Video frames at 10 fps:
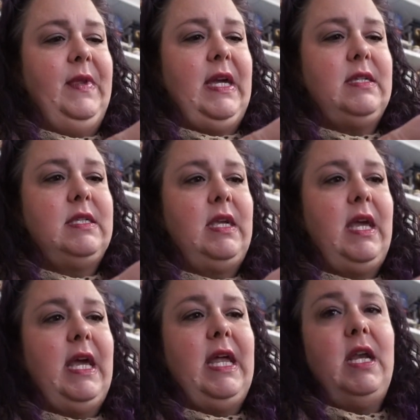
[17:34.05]
Yes,
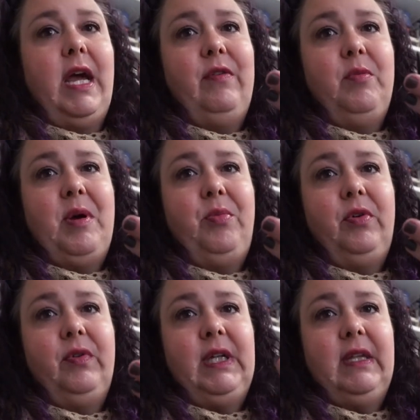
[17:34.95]
and I remember
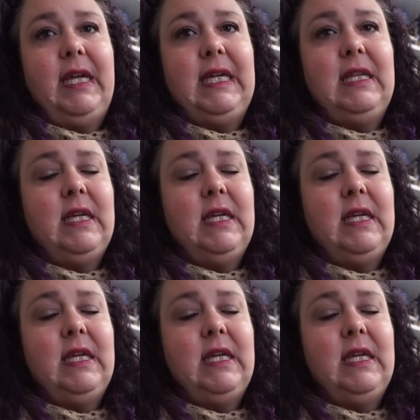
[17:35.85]
really liking